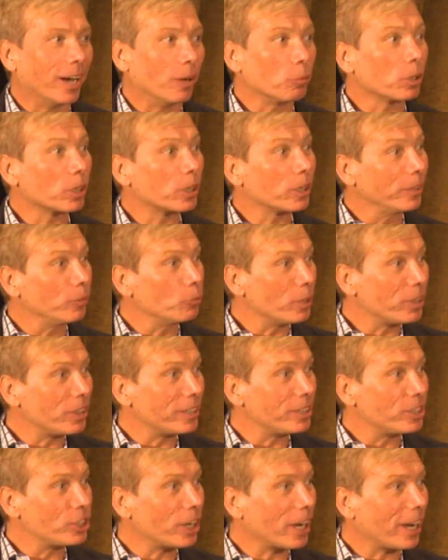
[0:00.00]
working with
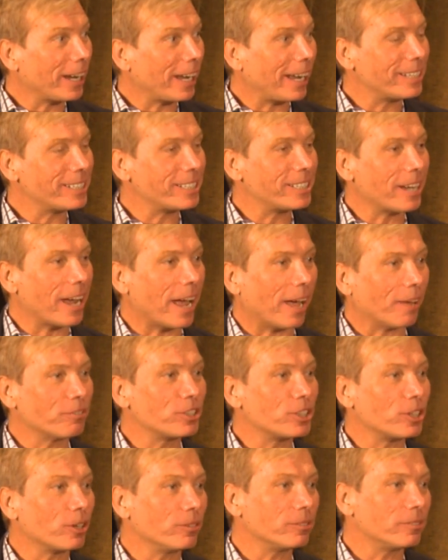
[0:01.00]
the GIA
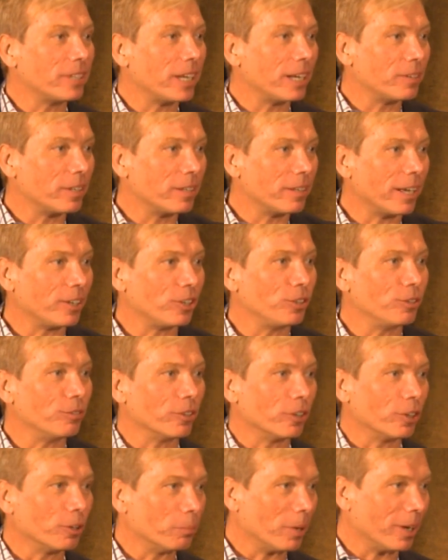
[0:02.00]
staff. So David, thank you
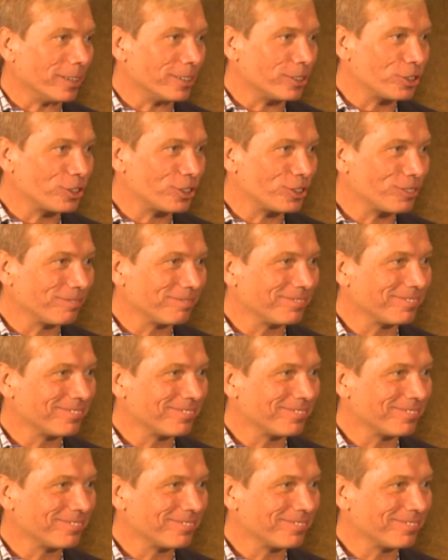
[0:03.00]
very much.